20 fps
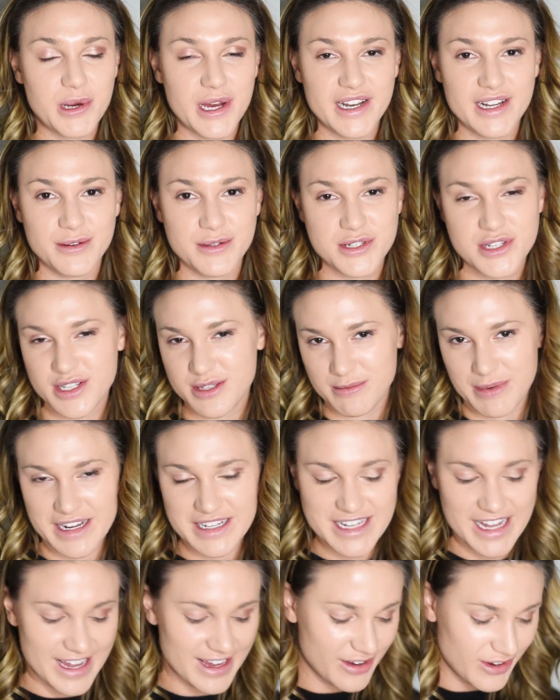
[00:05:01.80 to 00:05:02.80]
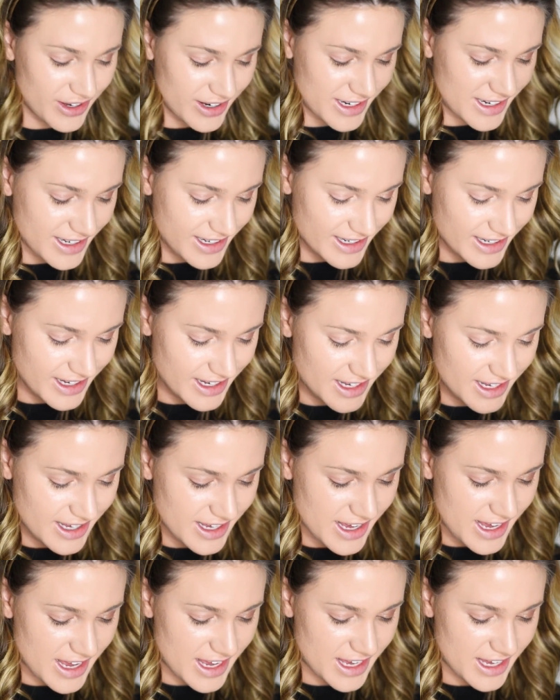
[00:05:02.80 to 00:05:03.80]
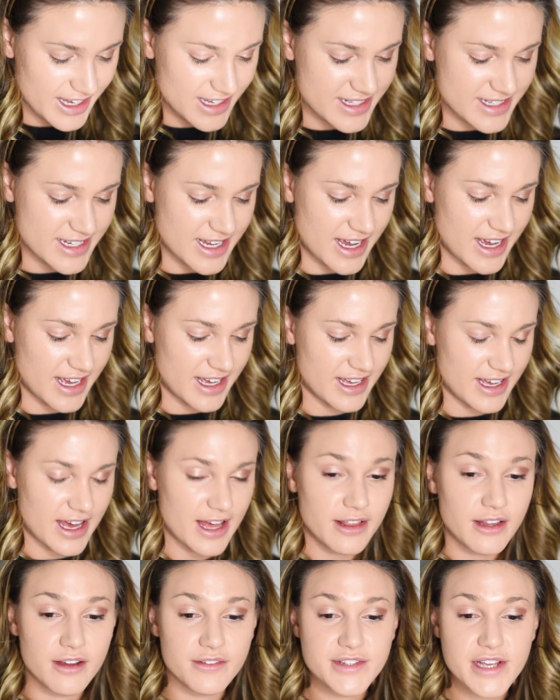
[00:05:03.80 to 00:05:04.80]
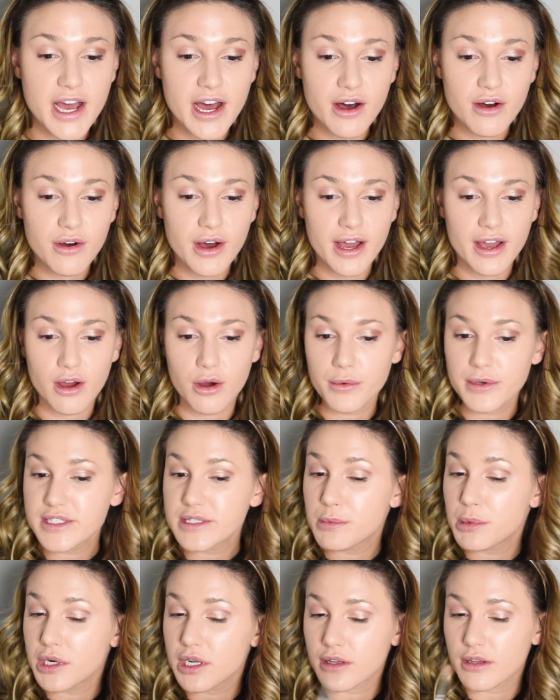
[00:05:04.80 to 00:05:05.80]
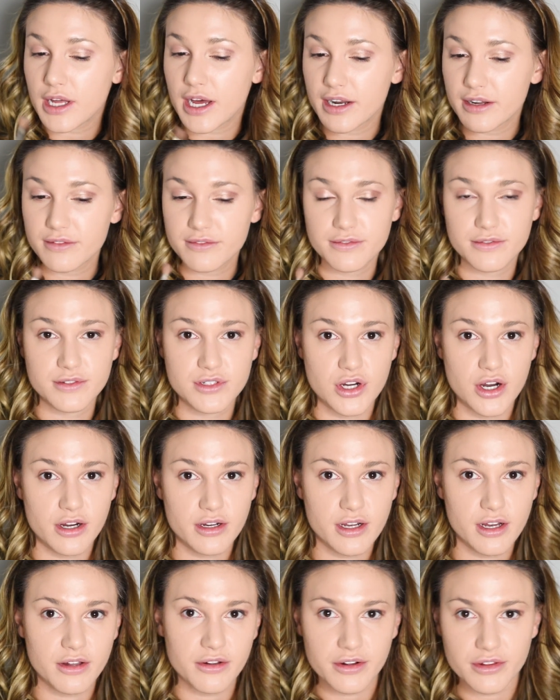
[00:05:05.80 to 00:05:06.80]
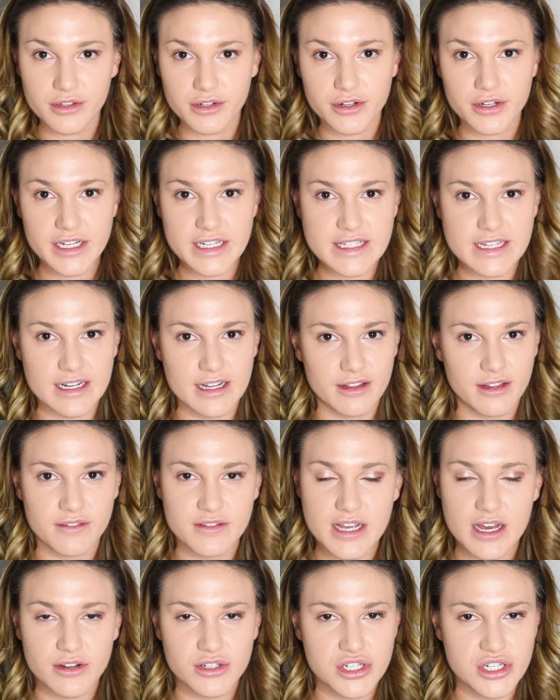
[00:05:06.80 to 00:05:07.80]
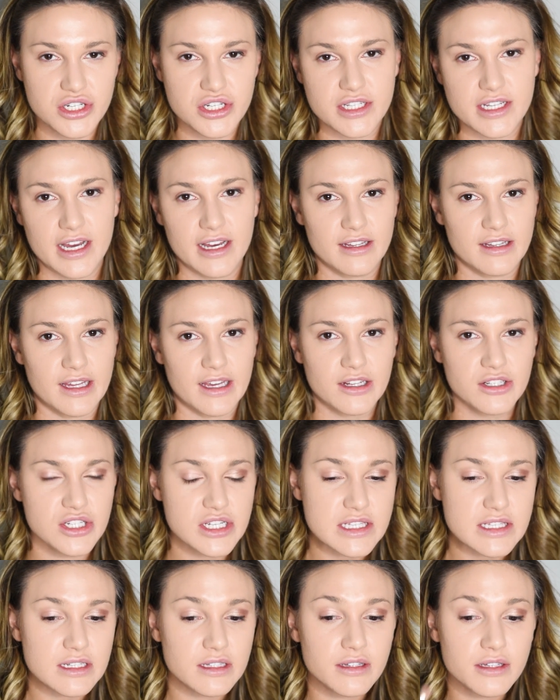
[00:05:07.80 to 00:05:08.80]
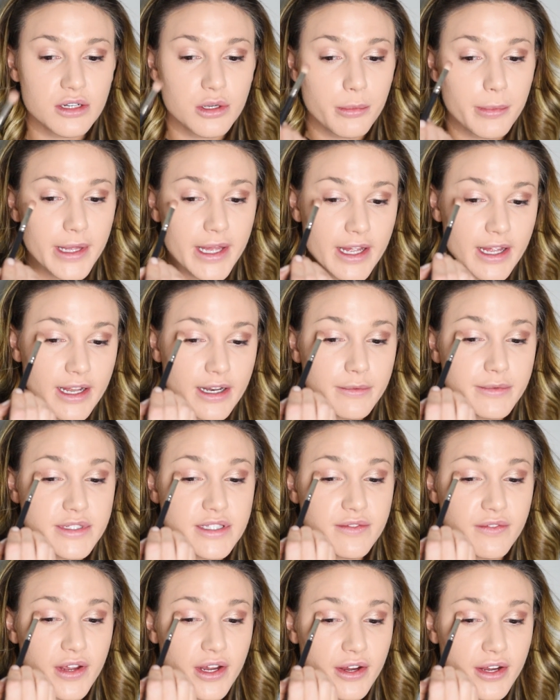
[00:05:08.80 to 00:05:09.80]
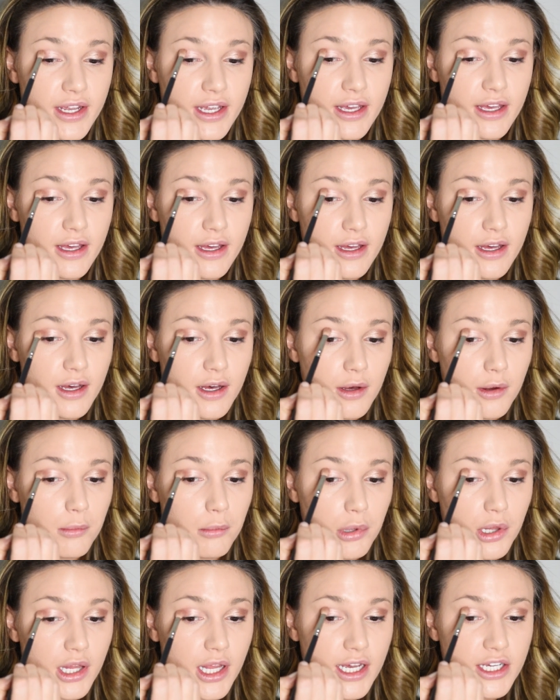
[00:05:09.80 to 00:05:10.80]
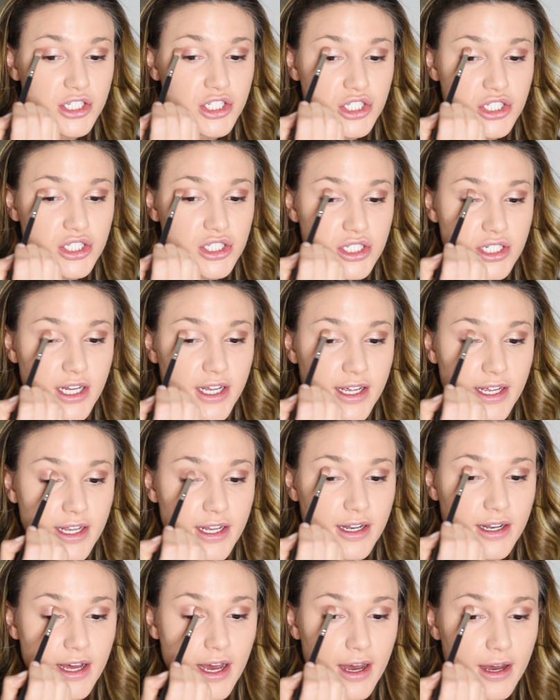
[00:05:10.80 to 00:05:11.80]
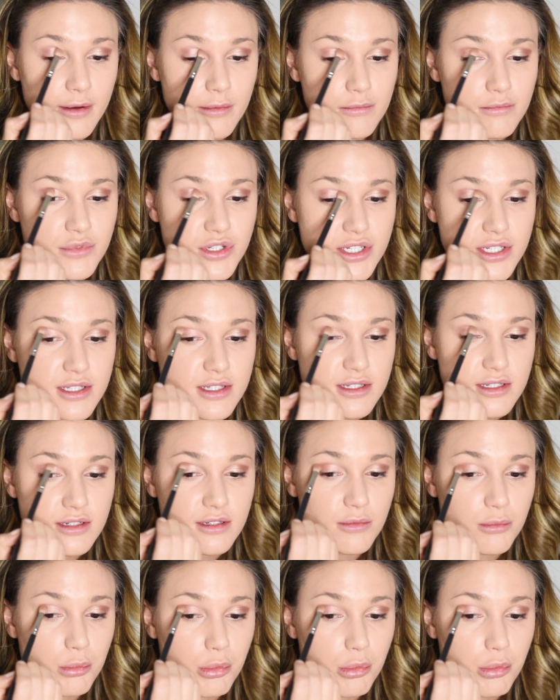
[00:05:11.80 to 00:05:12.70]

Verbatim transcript: but it was just my take on it. And I loved how I always put a lot of dark color in the crease, and I loved how she just had like just a little bit, and it was very blush and um, just